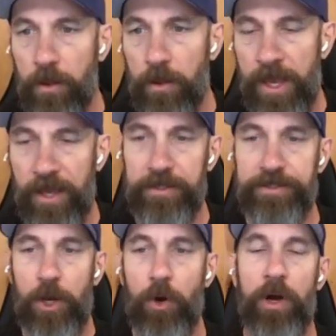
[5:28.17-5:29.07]
Yeah,
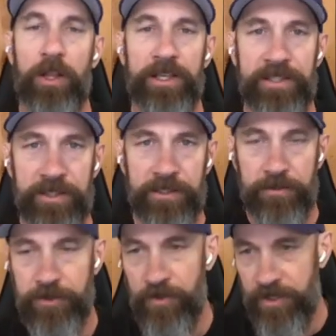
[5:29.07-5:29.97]
so listen to
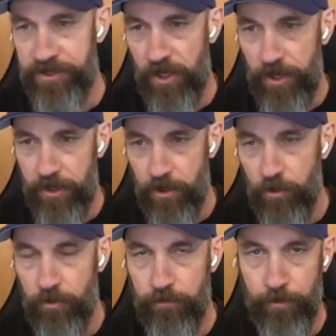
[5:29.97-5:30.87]
the Ninja
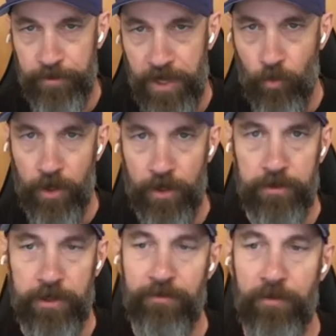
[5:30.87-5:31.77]
audio from day one,
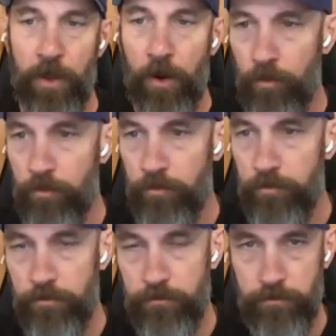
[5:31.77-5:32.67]
even though
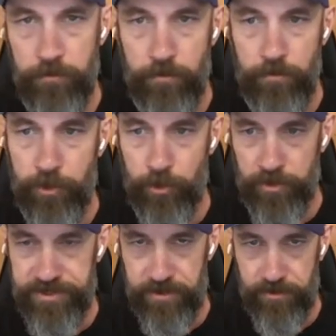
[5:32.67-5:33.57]
you're
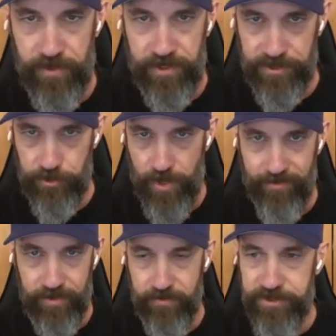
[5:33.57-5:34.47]
listening to things that you
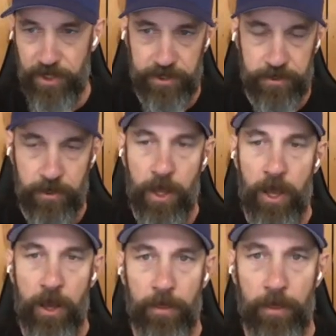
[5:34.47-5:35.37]
haven't even studied.
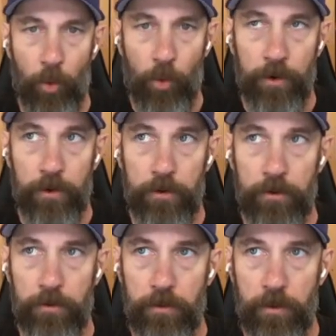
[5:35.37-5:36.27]
The more
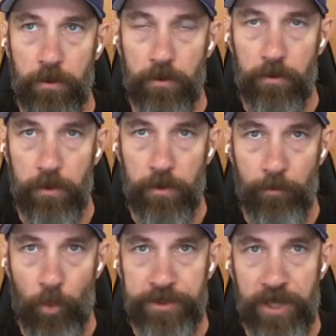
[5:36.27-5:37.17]

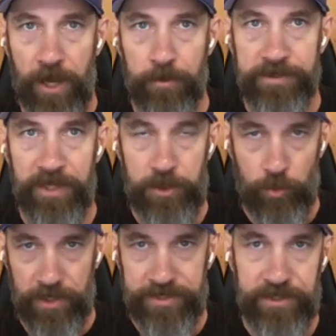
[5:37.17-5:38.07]
times that you
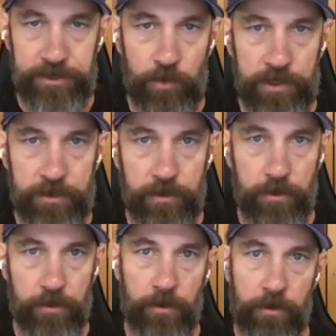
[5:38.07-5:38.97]
listen to it,
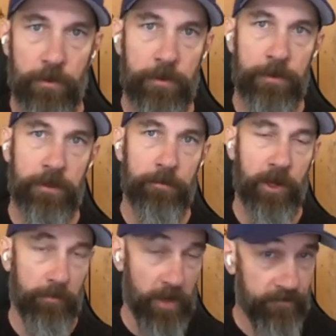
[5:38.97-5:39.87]
the
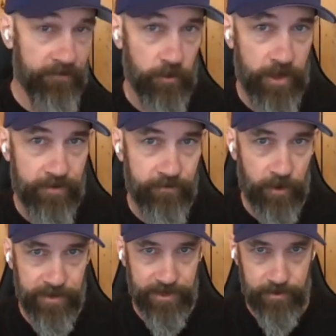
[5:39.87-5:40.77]
bigger benefit you'll have
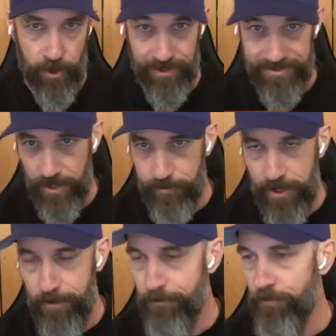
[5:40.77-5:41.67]
on exam day.